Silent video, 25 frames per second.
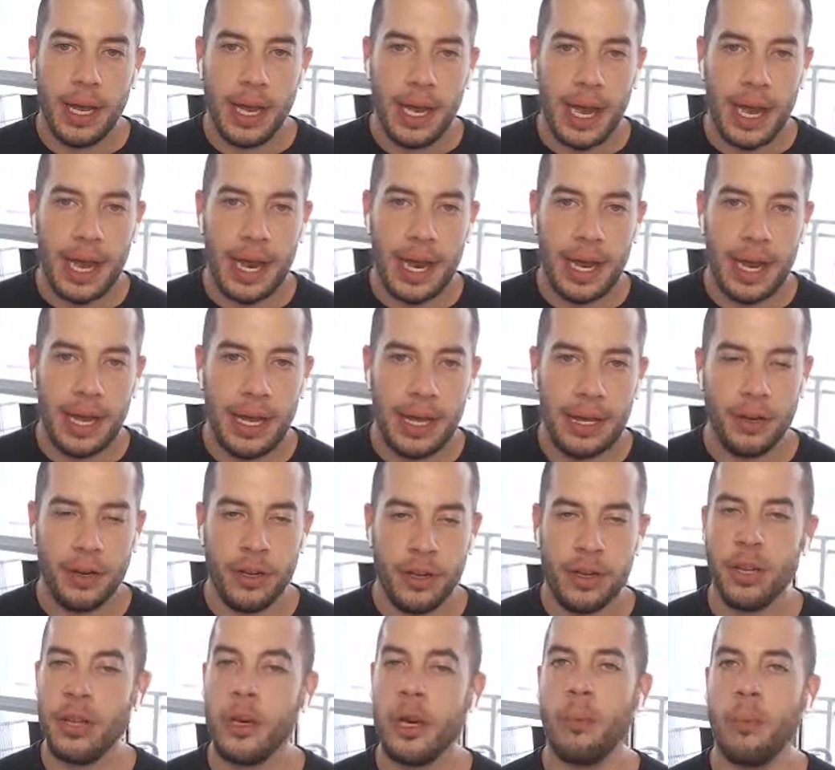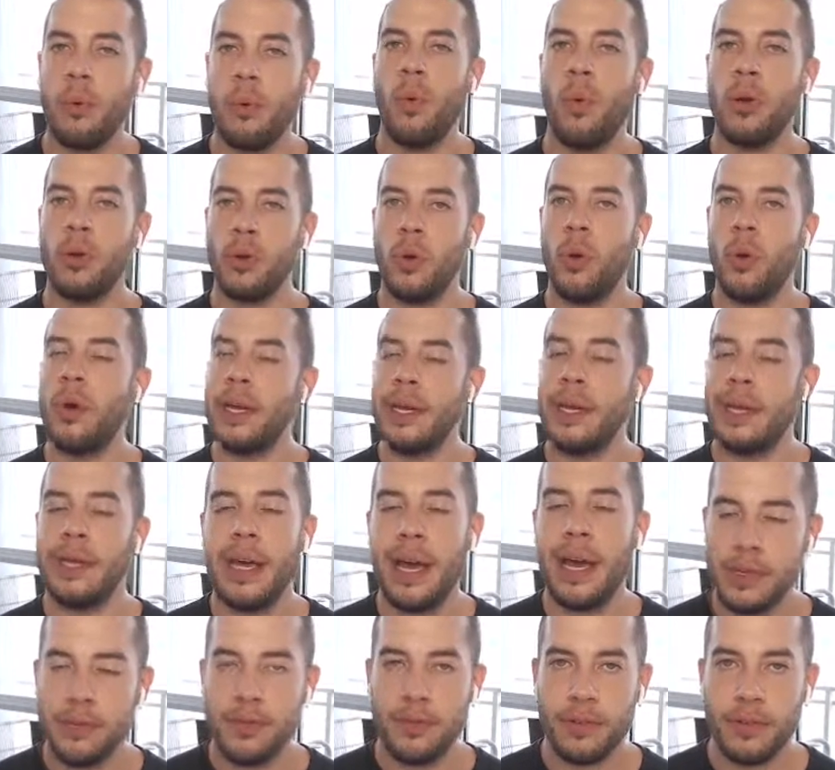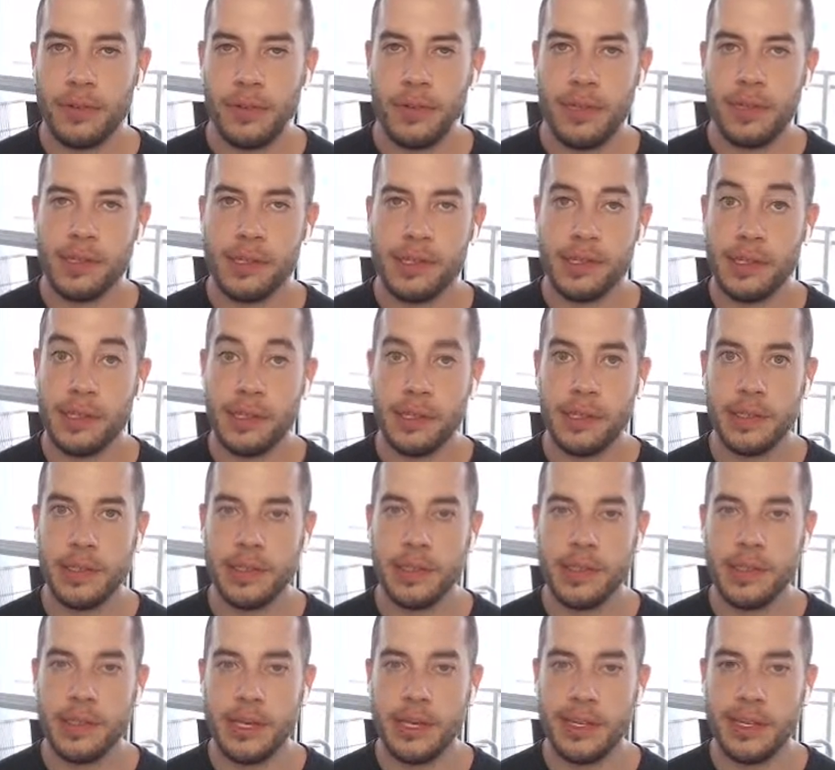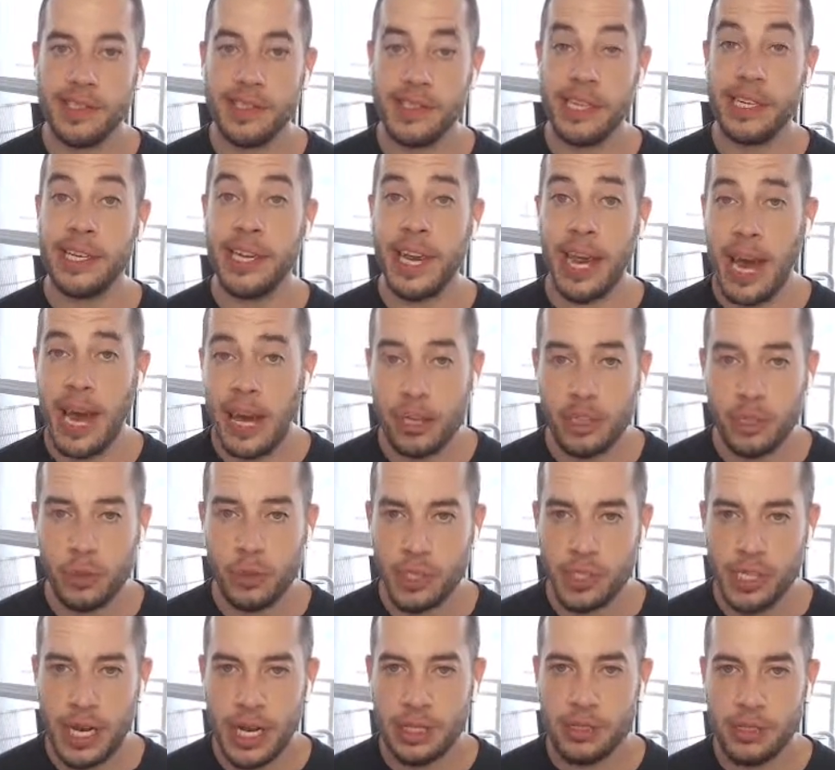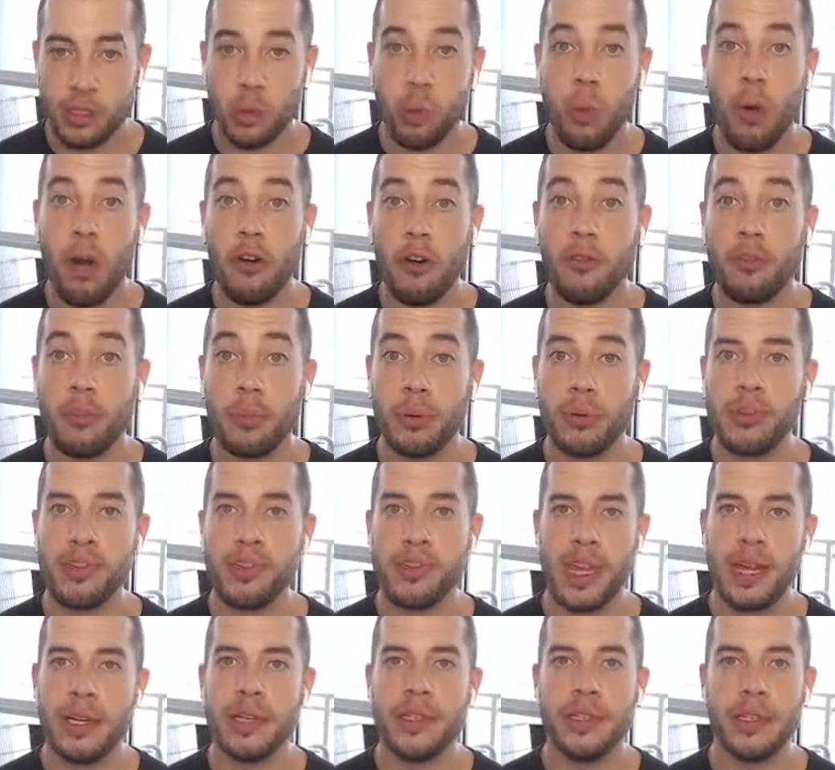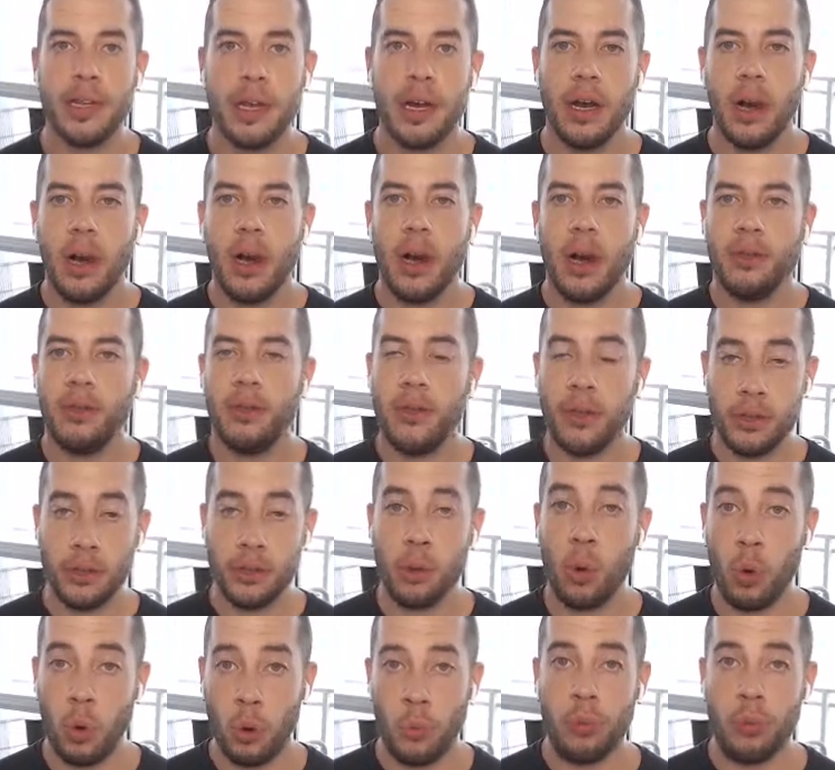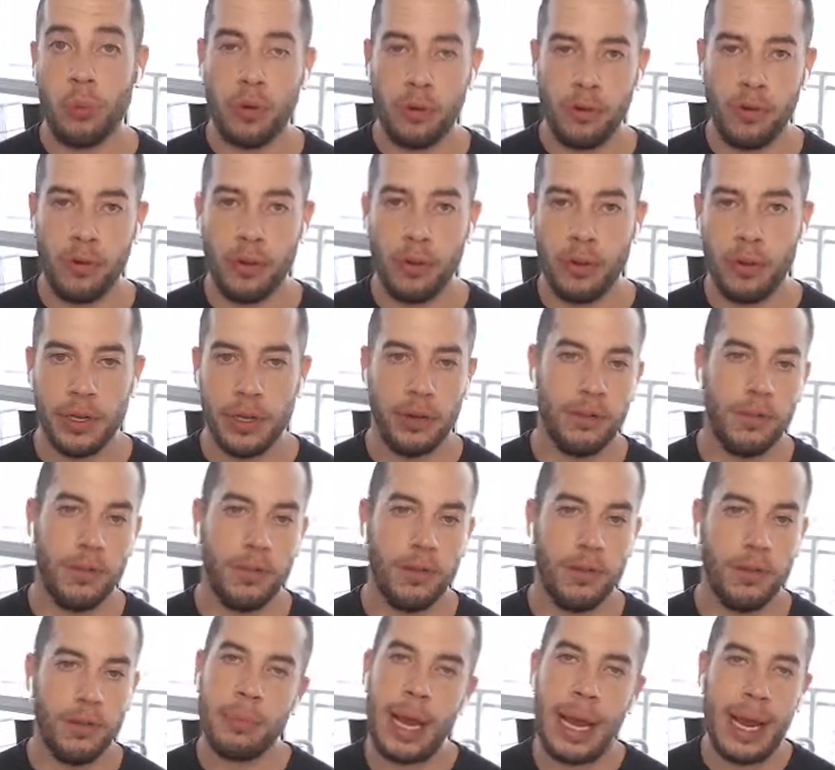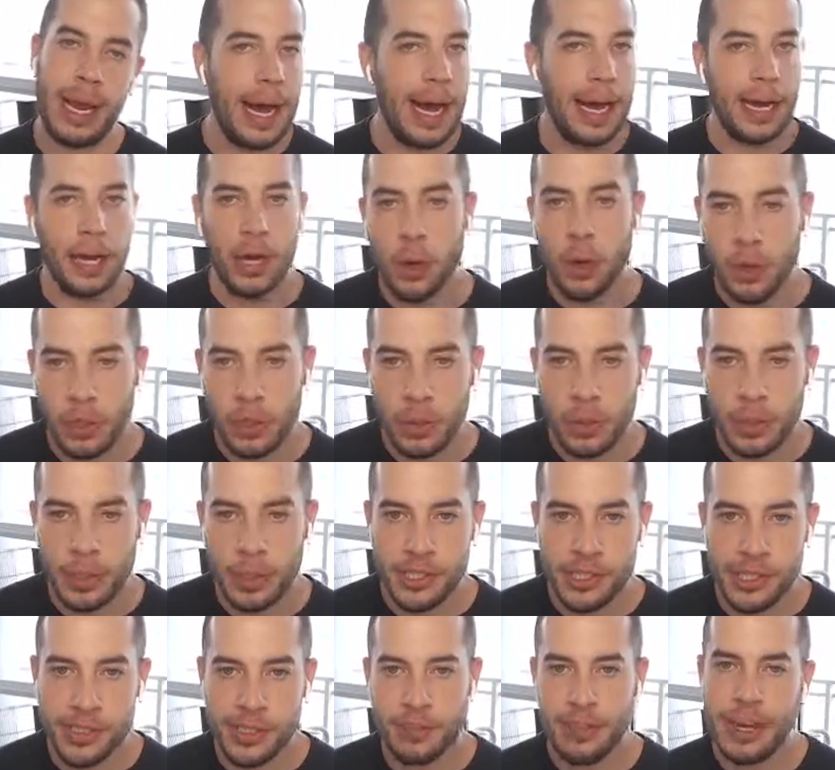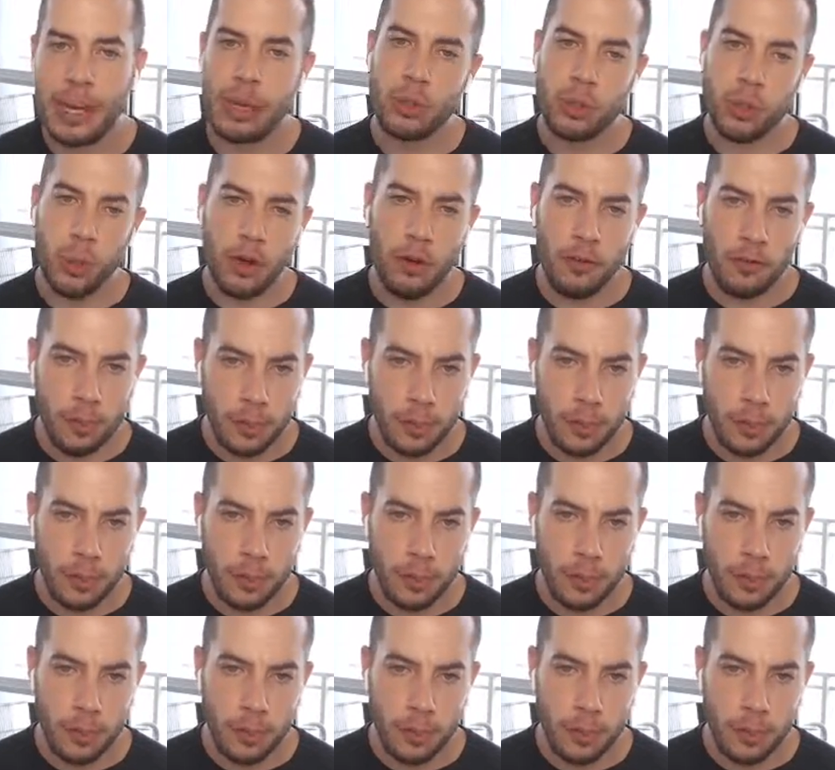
And the number one coin in that, for instance, is Zcash, which has 12% of the total portfolio, followed by IOTA, which is about 12%,